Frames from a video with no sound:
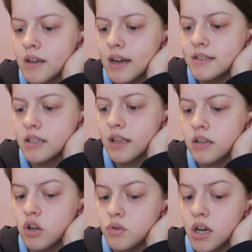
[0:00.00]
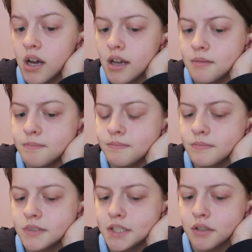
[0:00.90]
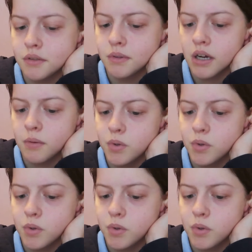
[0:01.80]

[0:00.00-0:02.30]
I still had no time, so I